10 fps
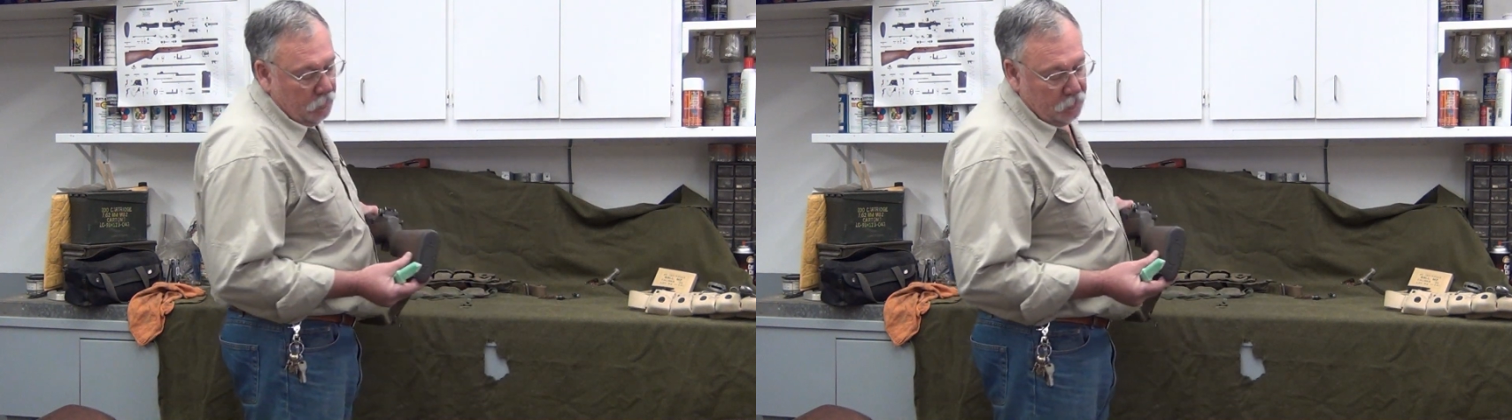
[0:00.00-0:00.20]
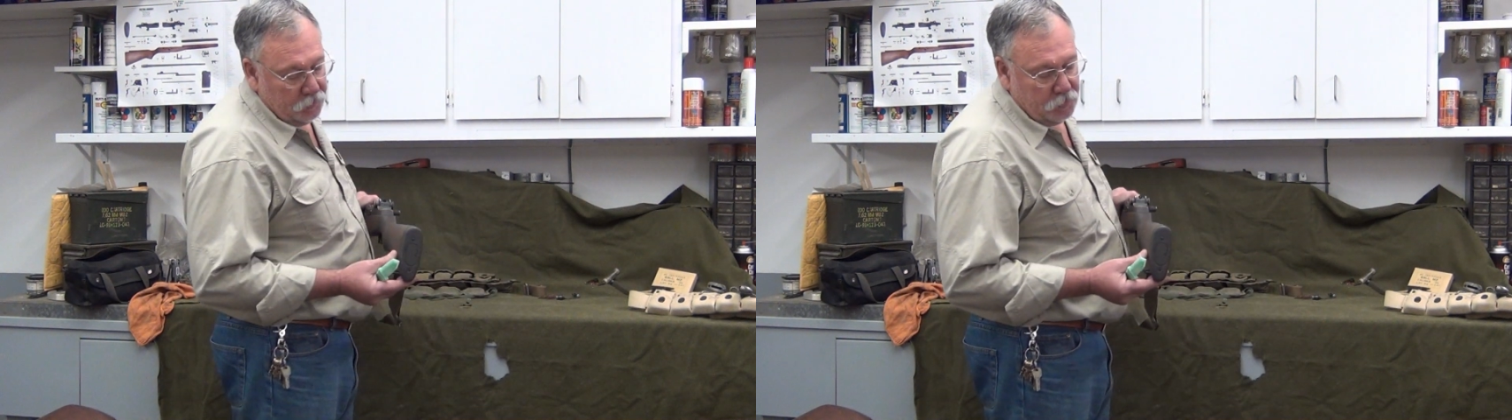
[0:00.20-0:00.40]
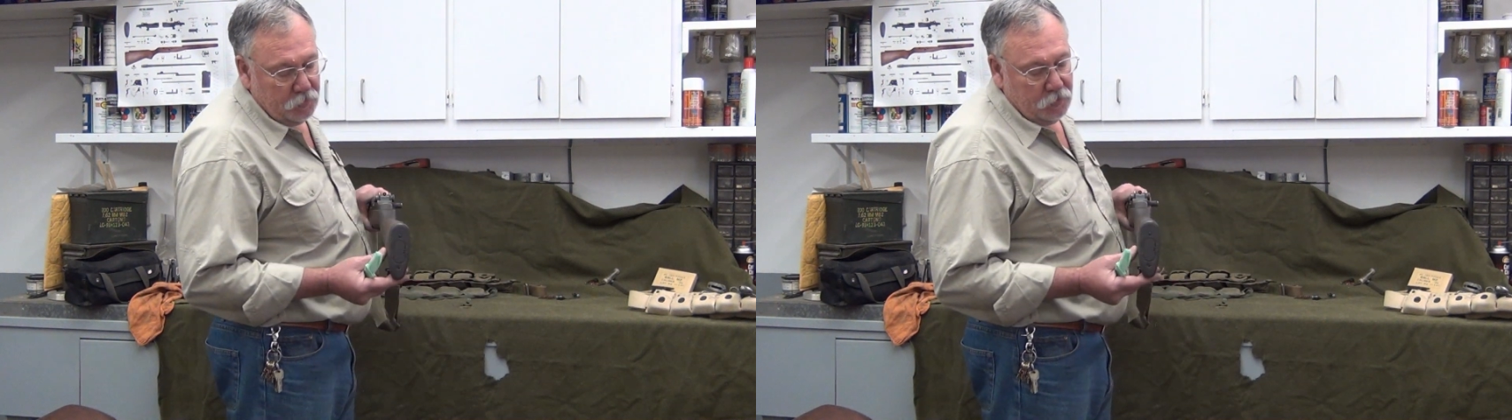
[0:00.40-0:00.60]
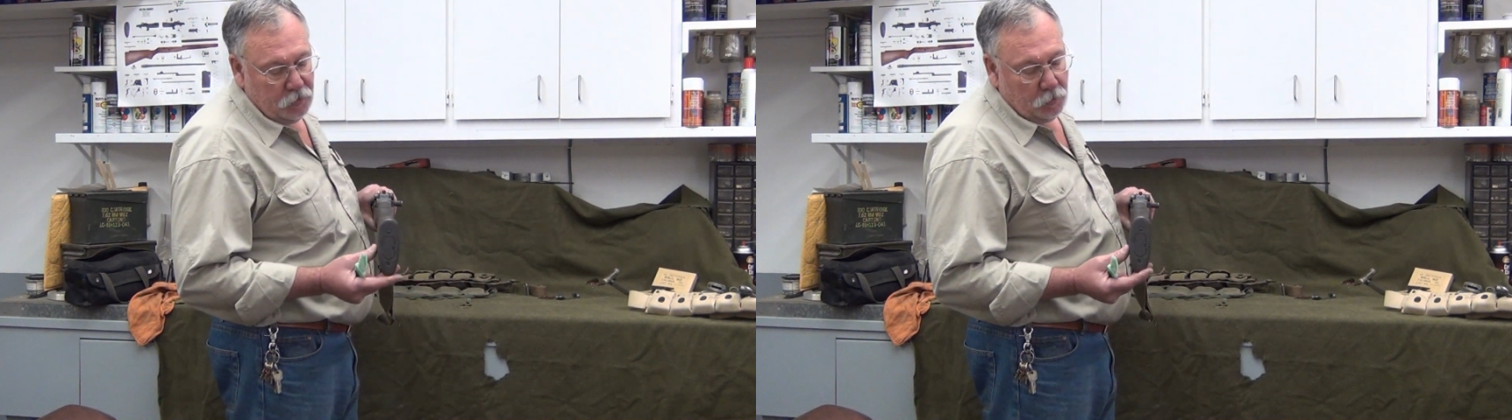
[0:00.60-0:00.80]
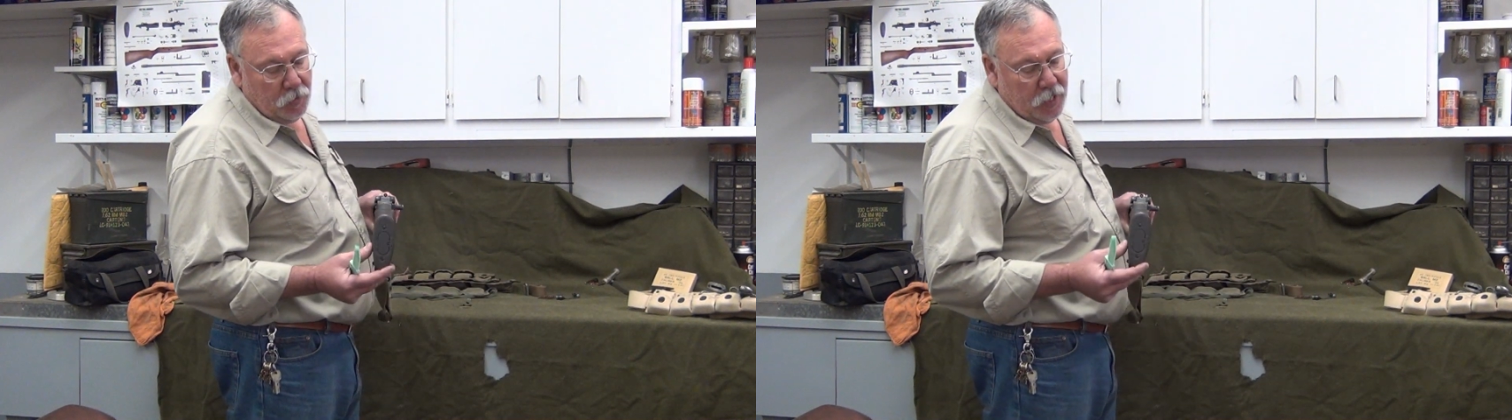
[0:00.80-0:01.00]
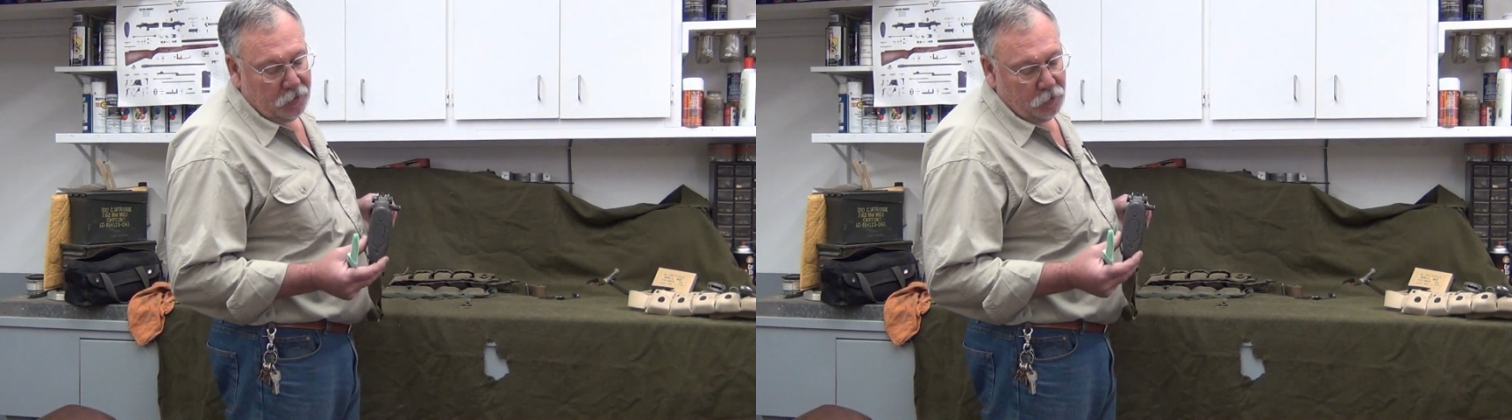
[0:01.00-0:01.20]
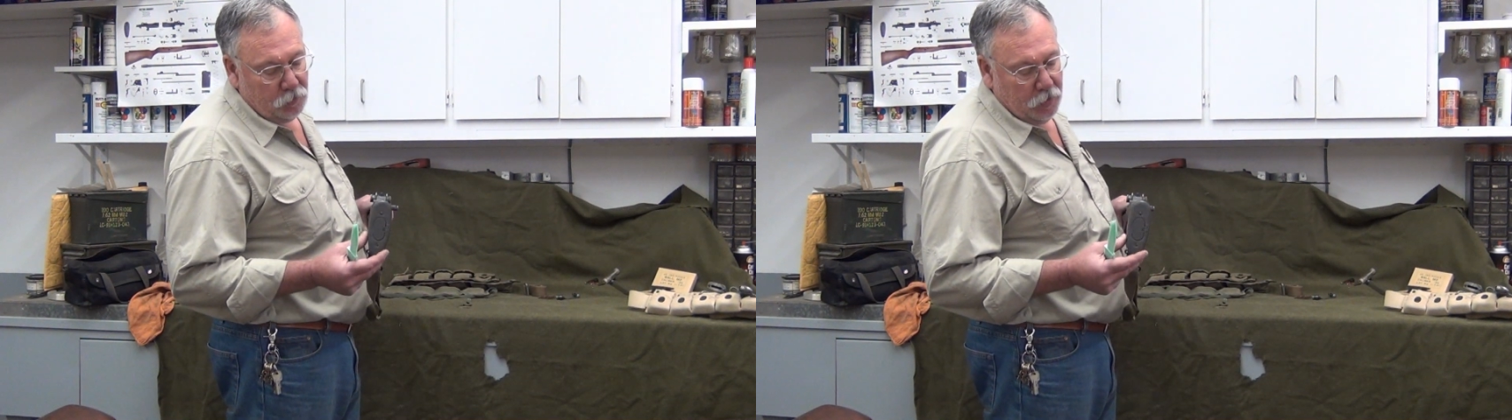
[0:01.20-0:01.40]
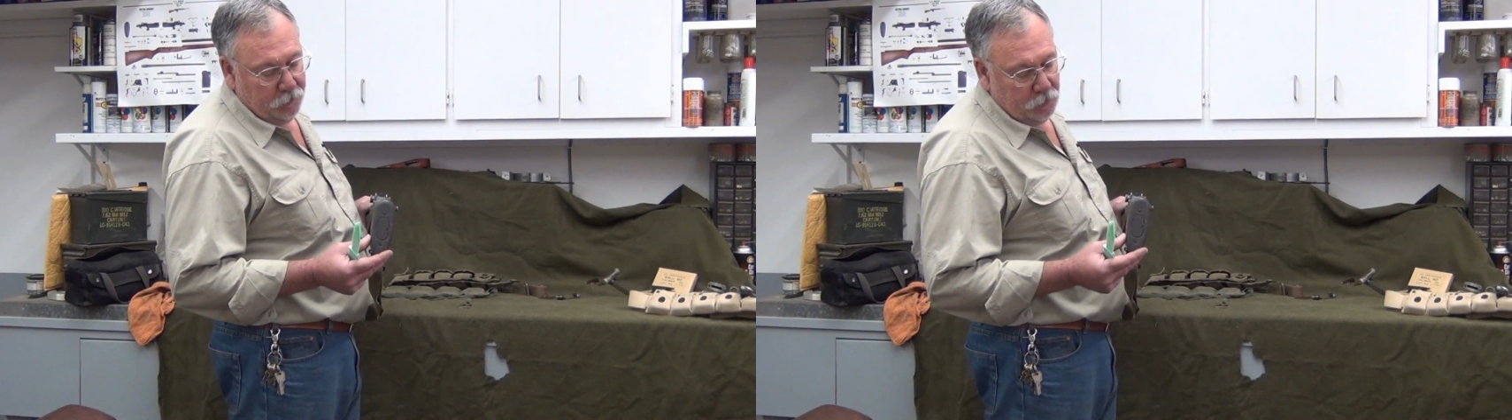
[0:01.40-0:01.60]
is at the back of the
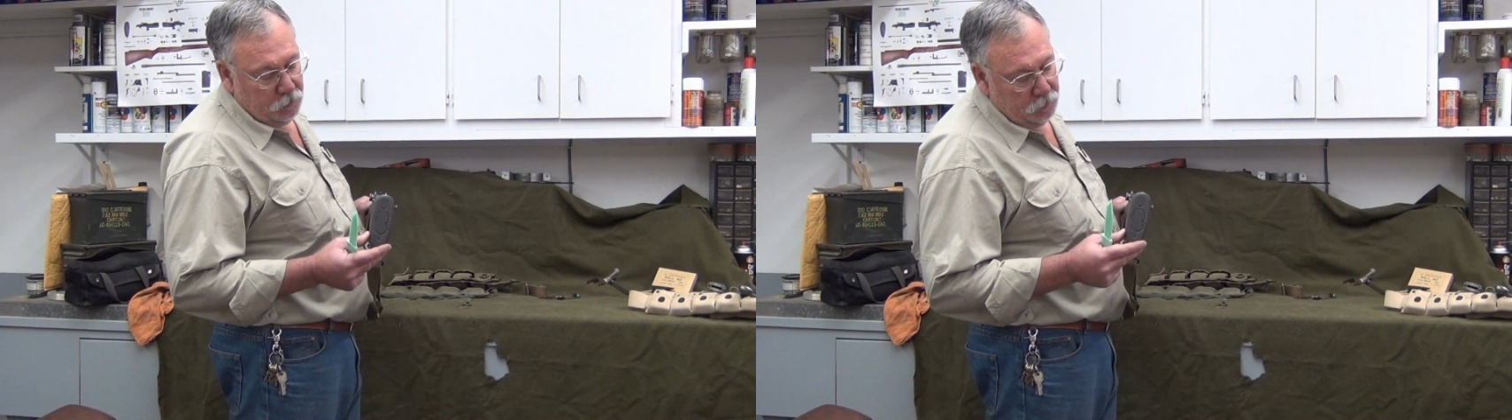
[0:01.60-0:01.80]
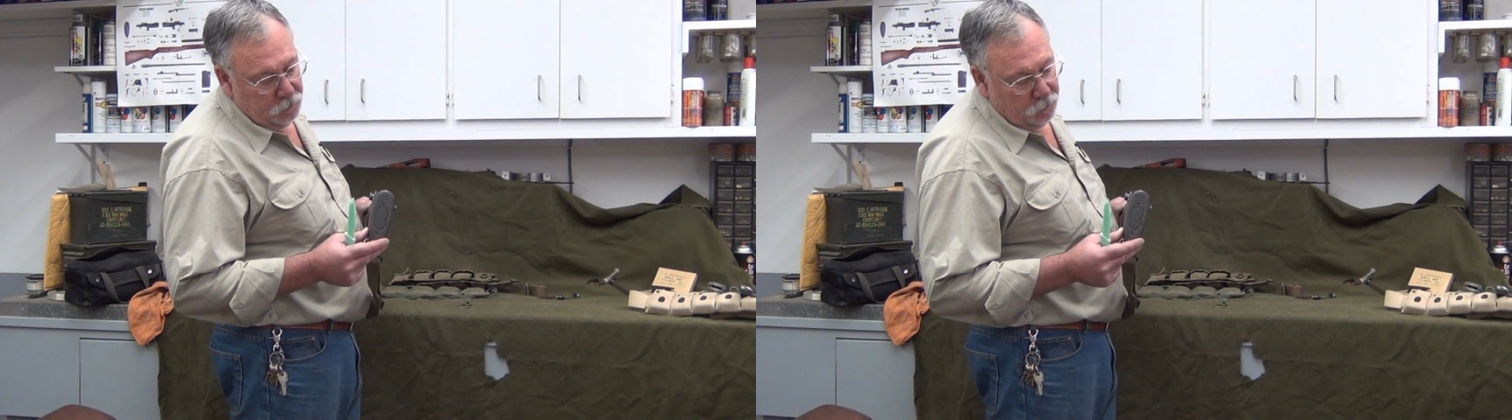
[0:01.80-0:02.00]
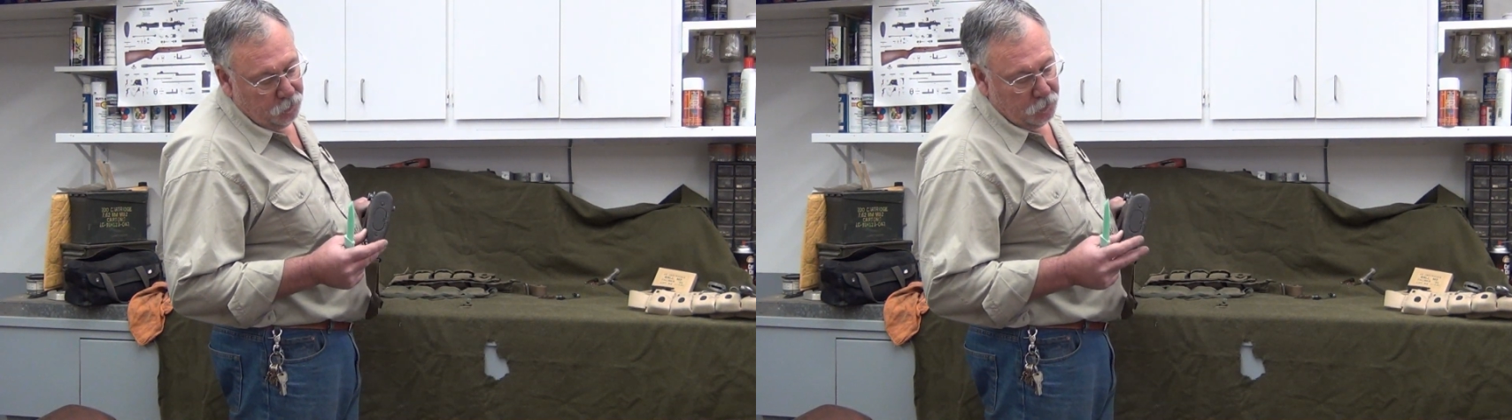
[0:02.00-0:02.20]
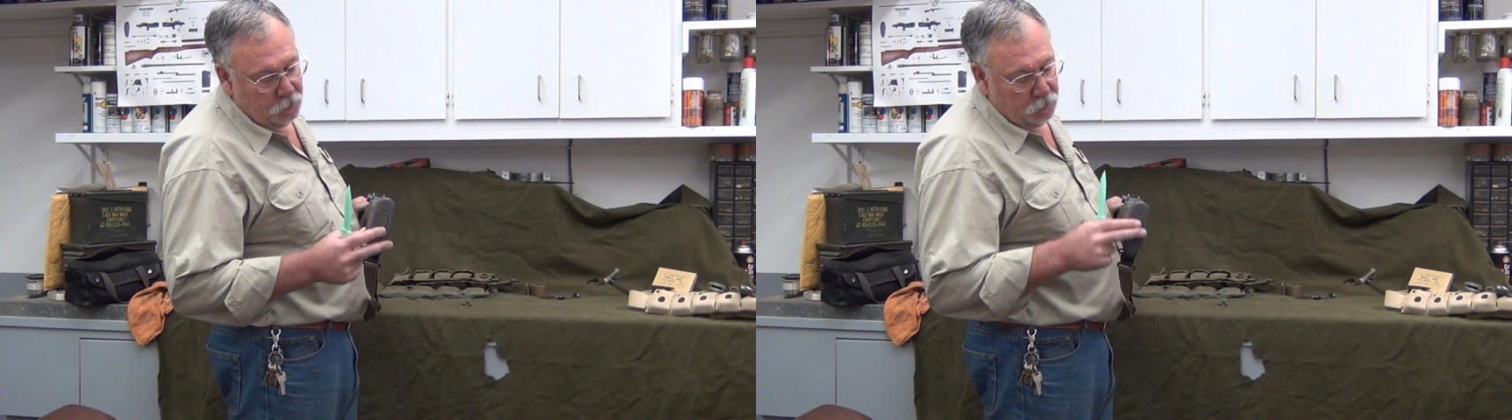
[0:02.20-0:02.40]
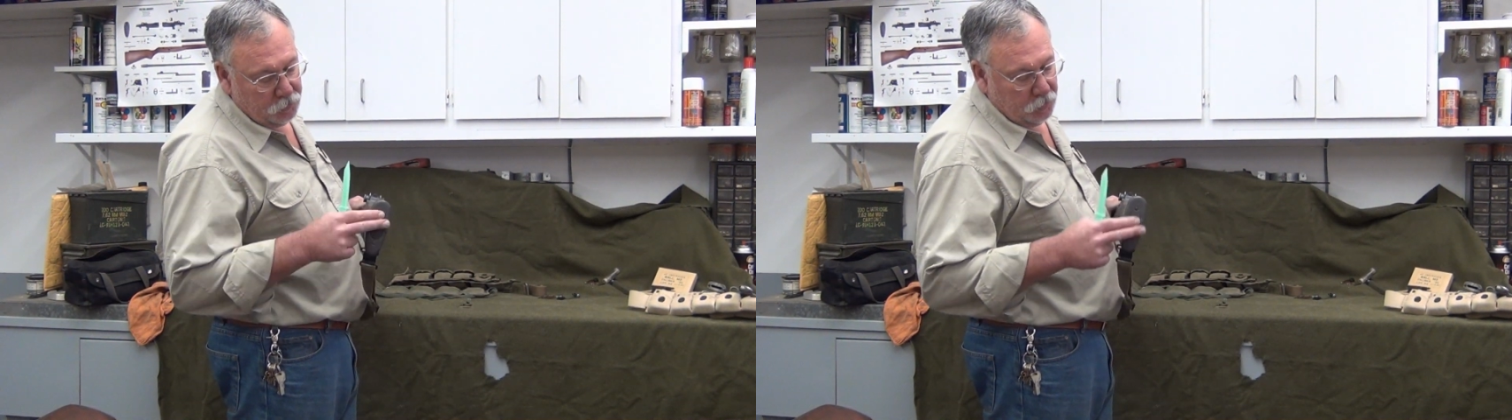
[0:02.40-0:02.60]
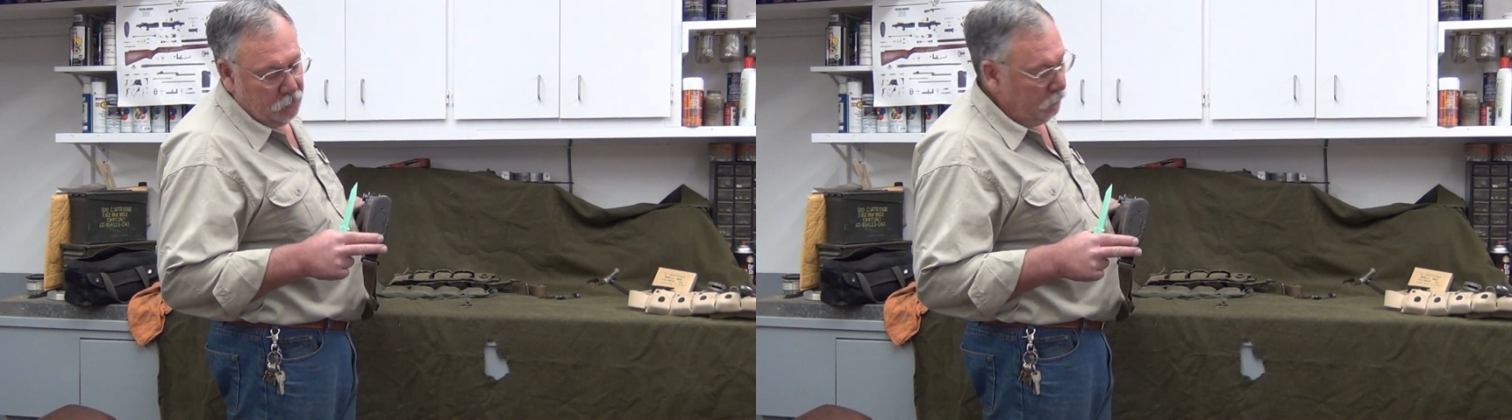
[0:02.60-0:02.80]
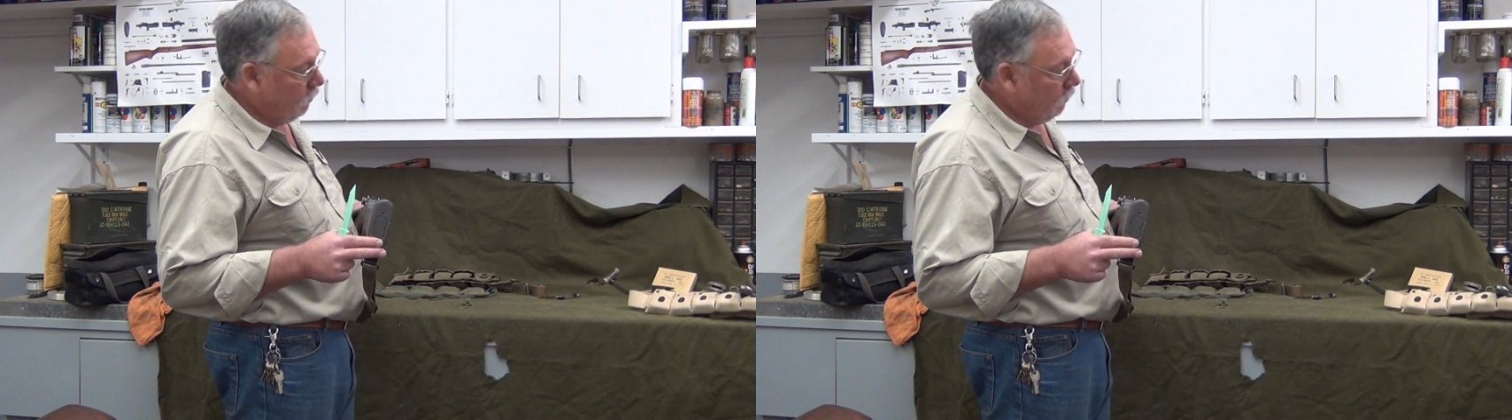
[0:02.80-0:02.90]
rifle there's a